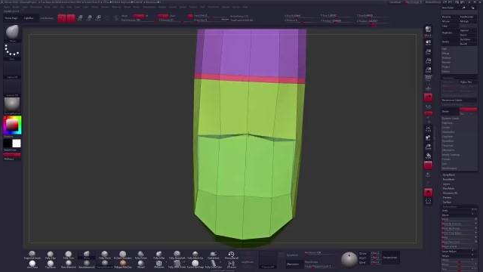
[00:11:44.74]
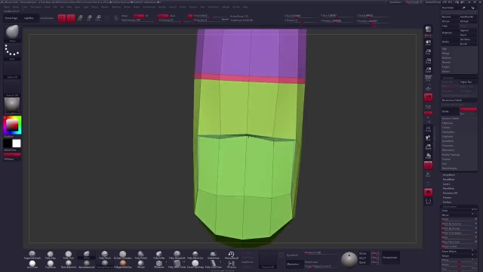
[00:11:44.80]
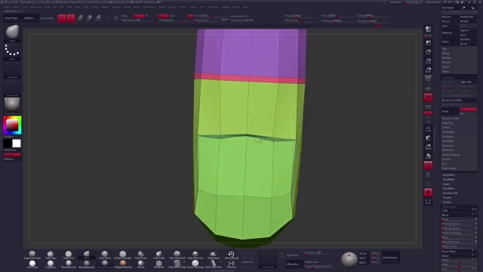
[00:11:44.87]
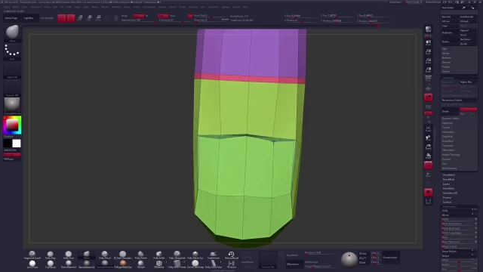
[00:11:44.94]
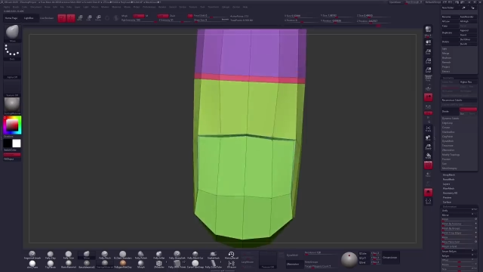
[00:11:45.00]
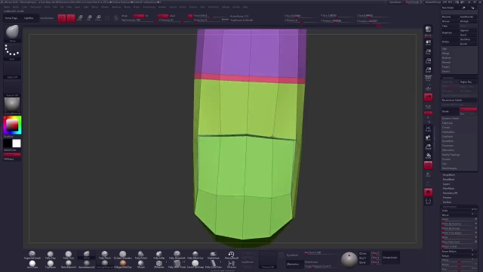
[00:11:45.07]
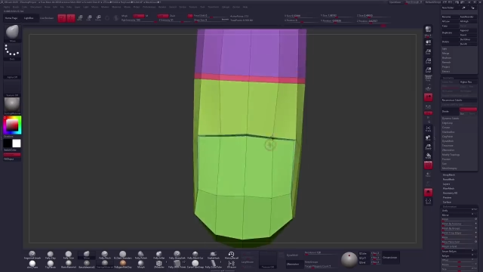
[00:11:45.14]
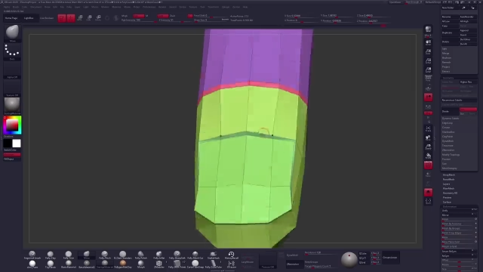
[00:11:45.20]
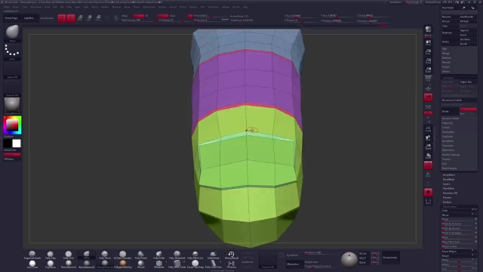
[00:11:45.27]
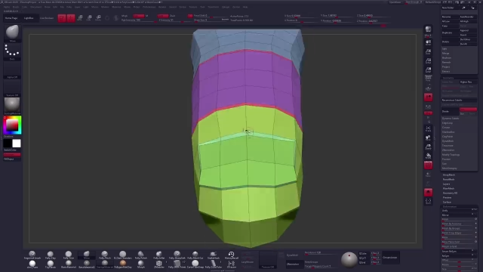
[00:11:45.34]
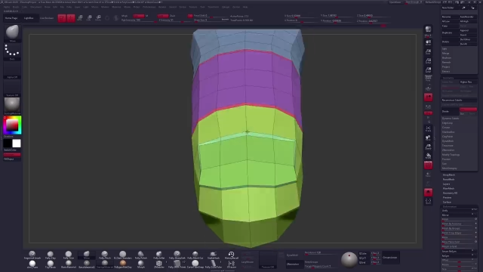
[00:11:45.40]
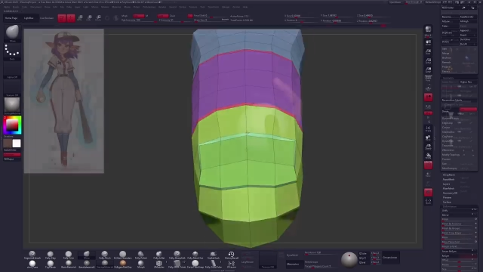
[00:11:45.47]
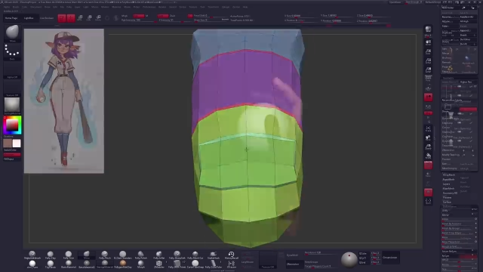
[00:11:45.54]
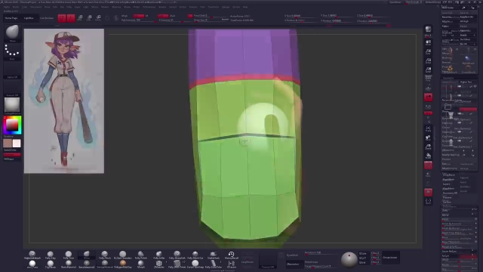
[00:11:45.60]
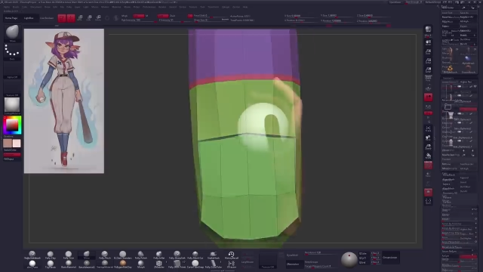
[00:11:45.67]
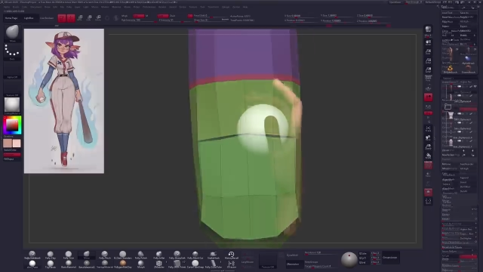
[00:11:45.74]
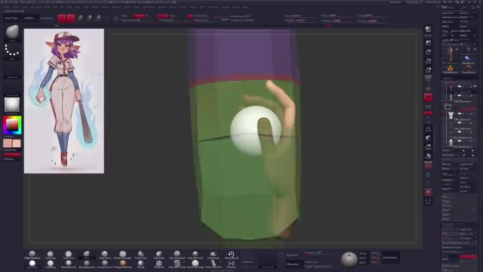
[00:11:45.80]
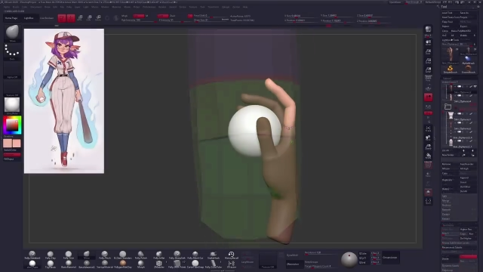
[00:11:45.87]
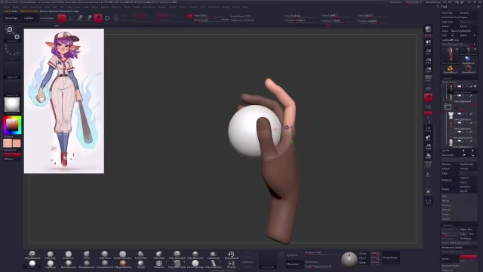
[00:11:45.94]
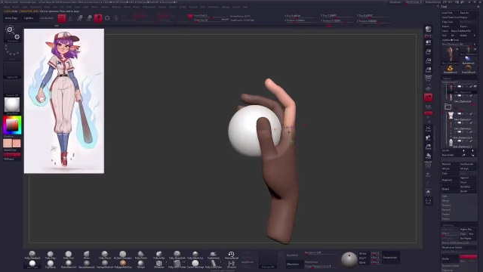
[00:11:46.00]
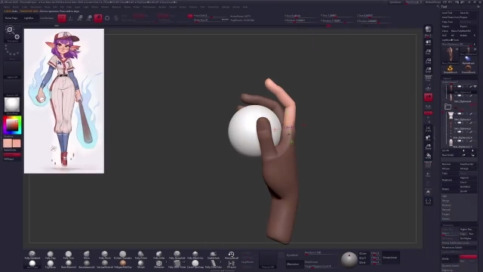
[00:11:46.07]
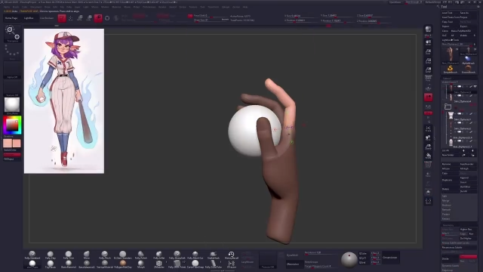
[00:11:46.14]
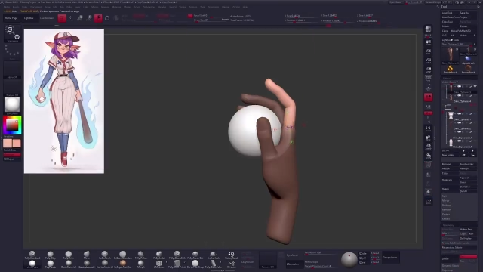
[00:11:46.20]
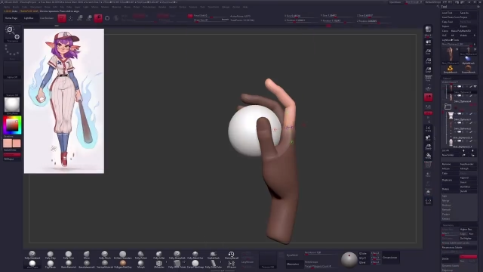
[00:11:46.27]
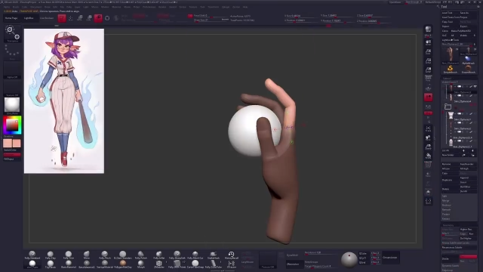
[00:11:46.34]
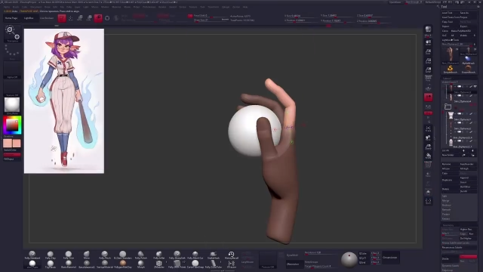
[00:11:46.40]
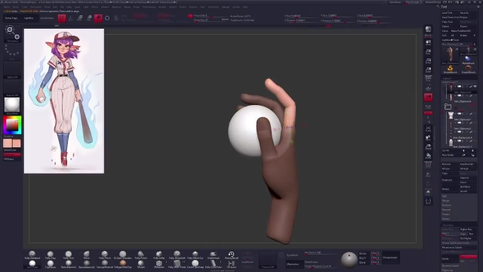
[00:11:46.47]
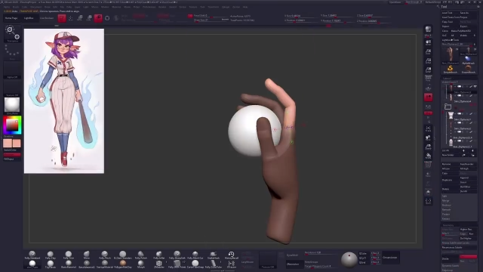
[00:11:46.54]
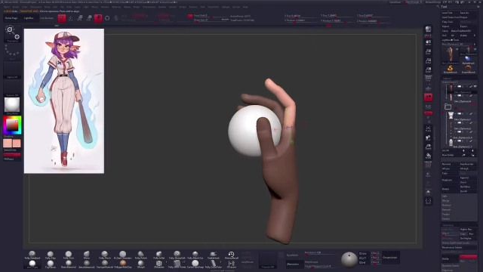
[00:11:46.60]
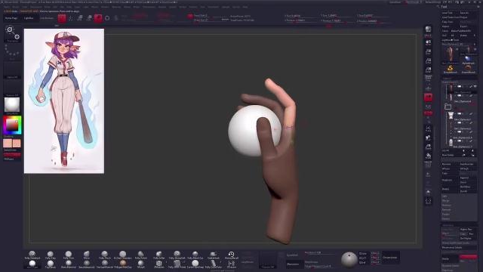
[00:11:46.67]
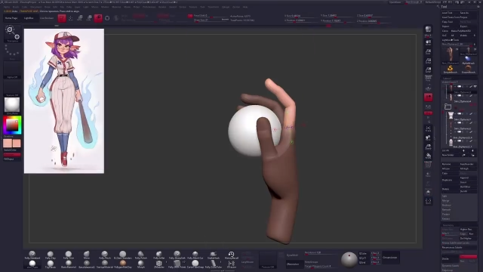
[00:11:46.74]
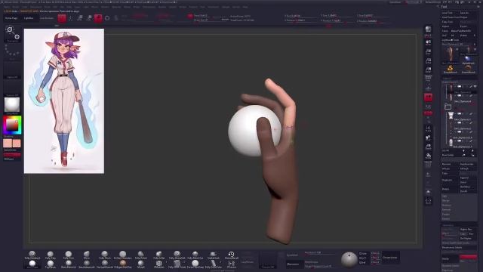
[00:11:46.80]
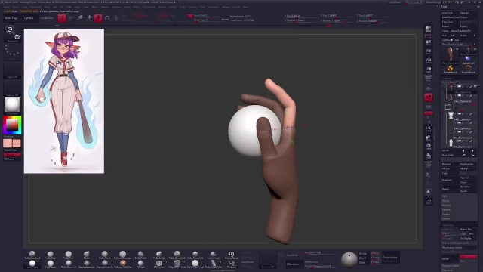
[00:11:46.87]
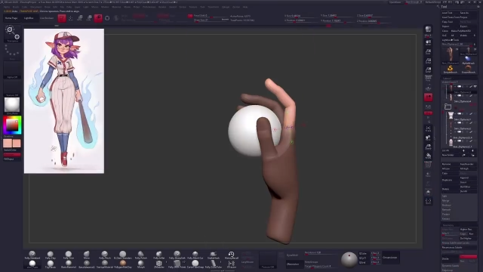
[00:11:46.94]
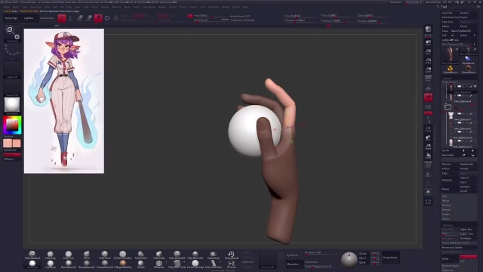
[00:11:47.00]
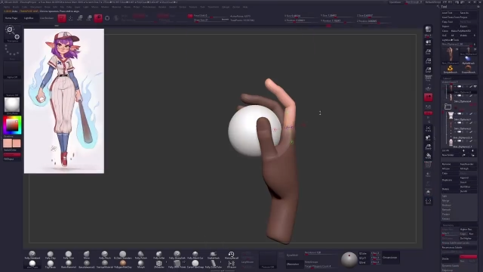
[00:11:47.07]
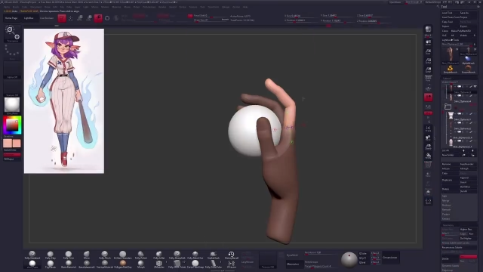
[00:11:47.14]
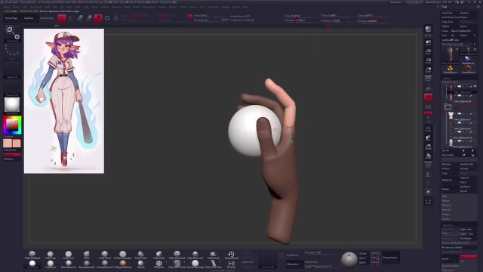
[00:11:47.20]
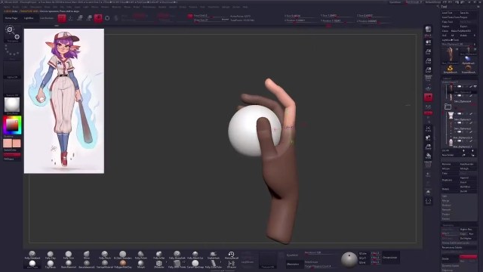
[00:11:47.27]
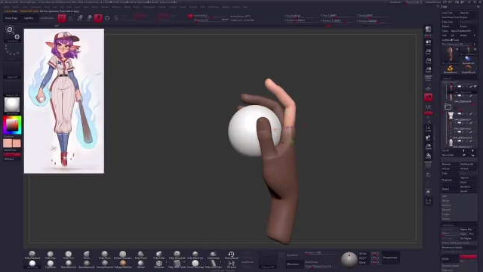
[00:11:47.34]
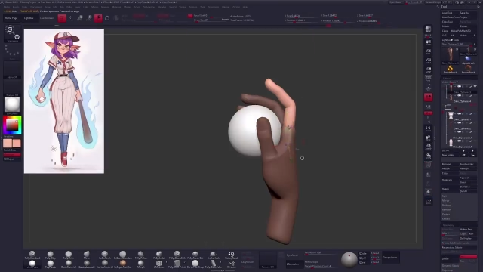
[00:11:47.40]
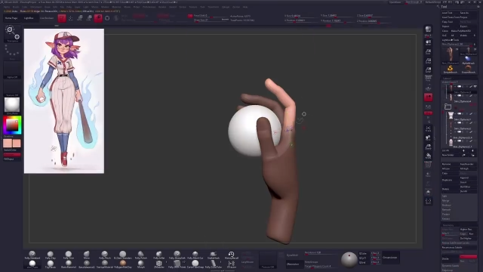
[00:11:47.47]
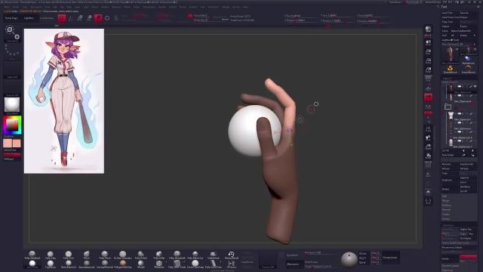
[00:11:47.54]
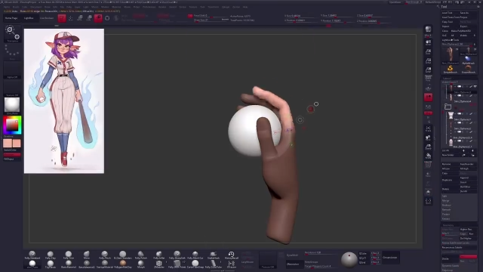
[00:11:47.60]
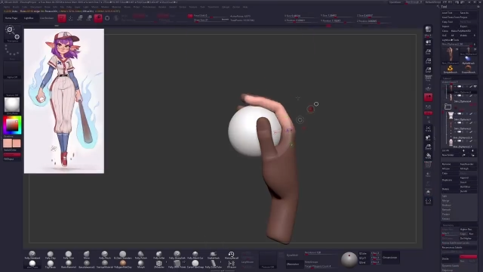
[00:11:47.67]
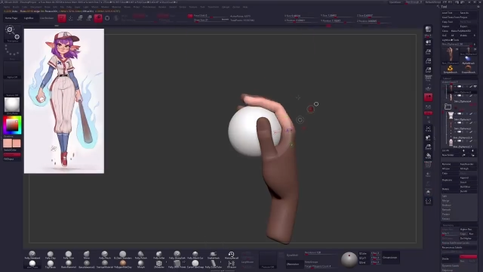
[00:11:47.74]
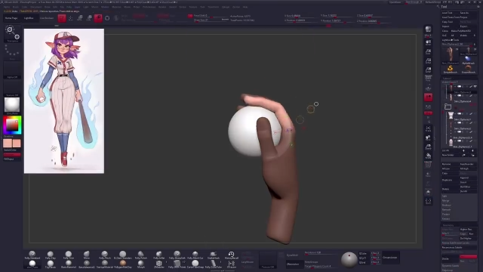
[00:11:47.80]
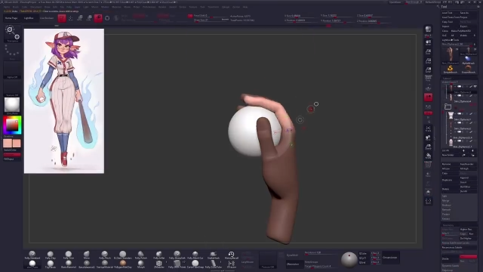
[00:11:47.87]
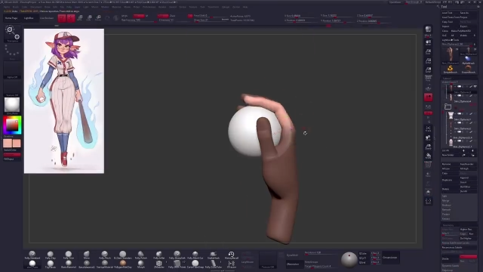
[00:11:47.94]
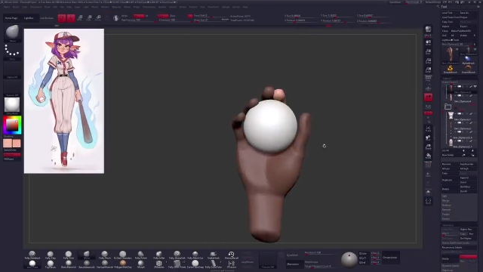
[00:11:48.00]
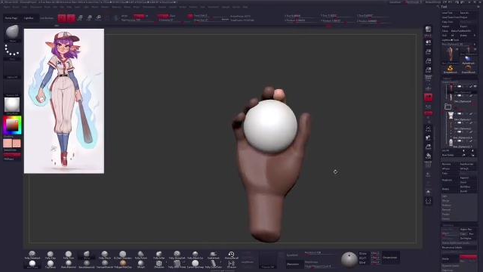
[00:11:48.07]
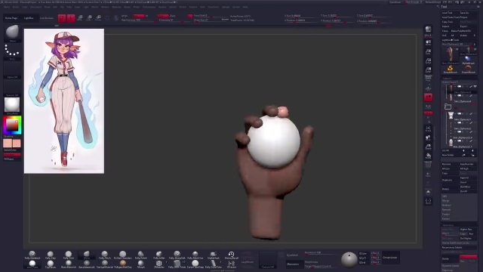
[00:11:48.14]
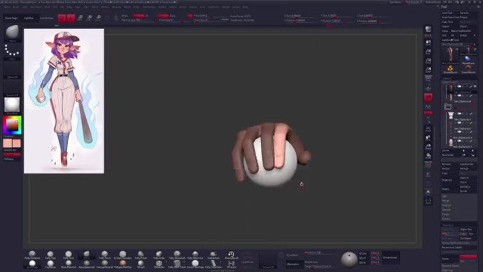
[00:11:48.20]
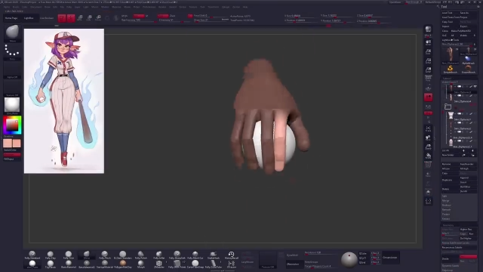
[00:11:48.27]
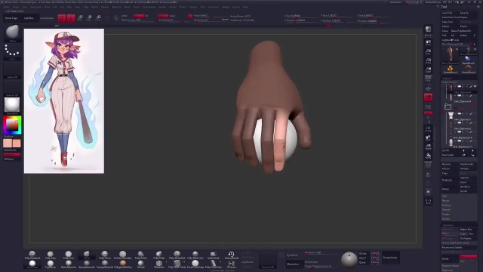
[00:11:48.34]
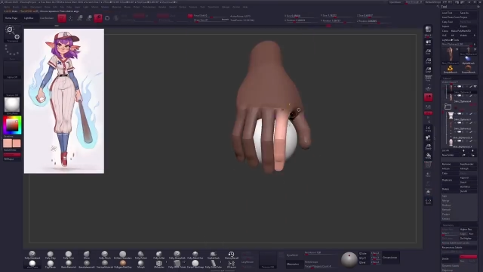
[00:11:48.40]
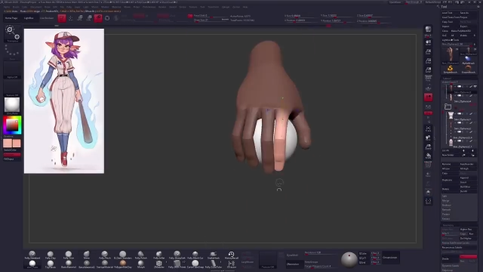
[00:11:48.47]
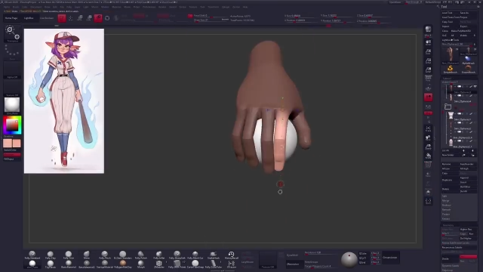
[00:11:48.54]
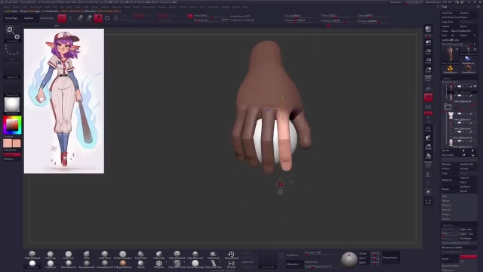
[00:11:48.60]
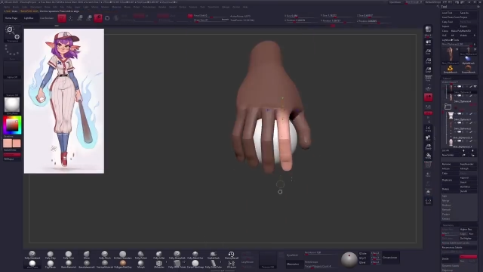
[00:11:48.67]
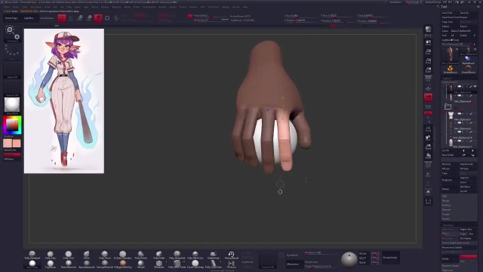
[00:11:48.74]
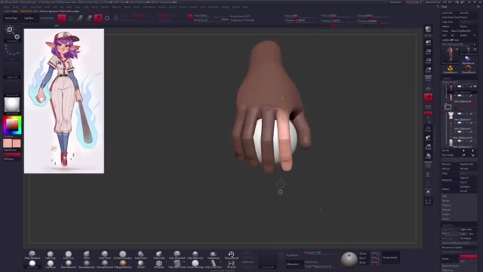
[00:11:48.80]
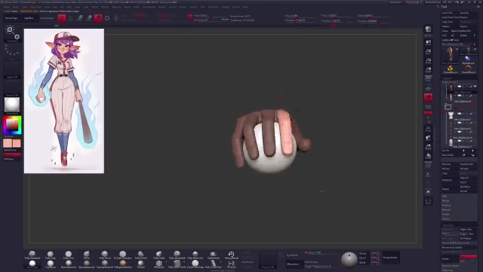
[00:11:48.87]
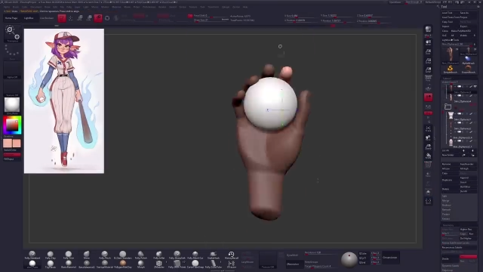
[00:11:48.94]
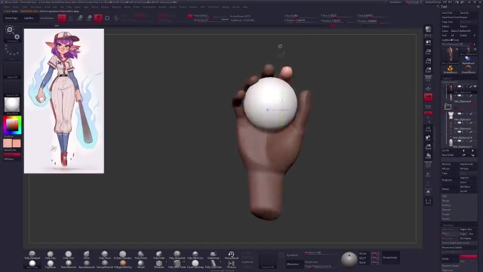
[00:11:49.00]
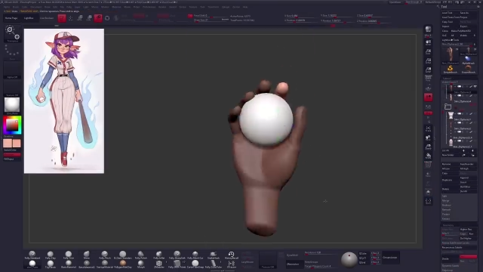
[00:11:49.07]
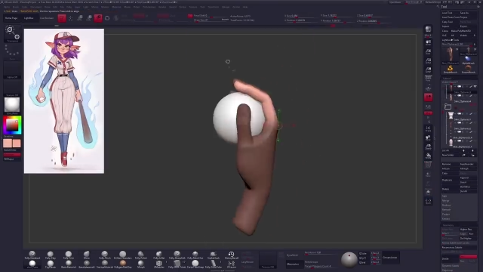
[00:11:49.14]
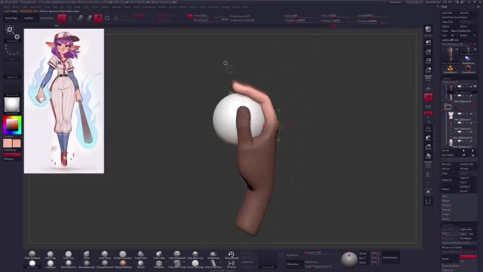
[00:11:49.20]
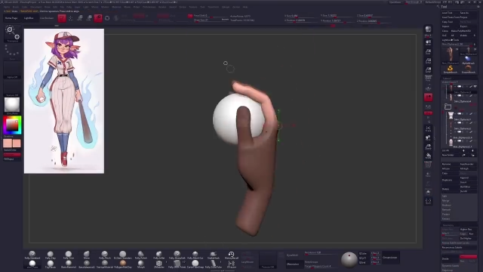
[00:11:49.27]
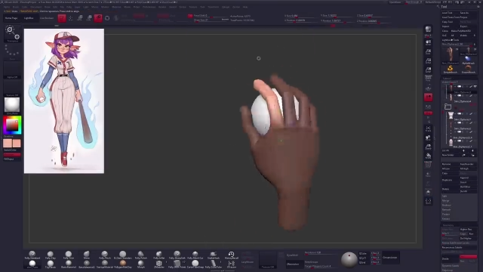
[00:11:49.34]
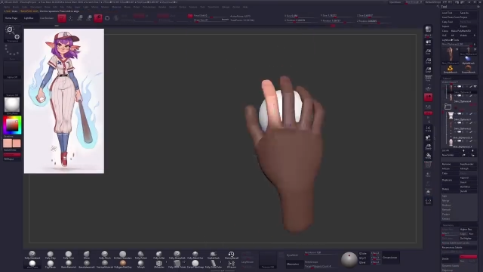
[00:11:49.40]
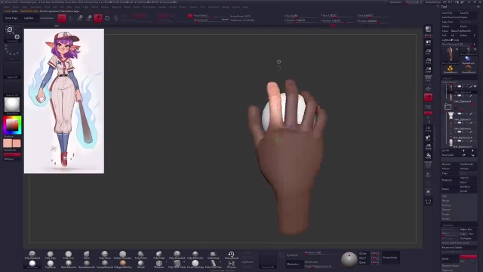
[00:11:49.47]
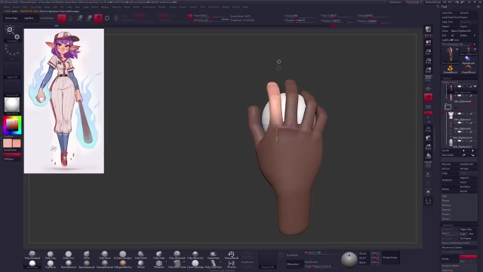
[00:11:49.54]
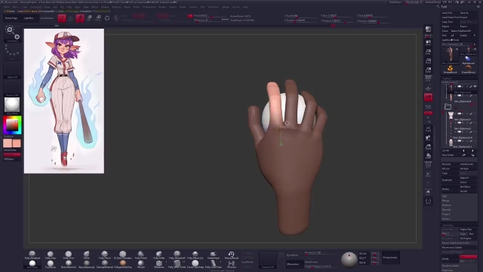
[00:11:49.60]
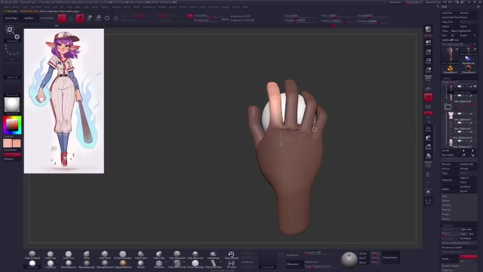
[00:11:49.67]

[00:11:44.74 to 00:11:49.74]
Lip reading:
No face is visible, so there are no lips to read.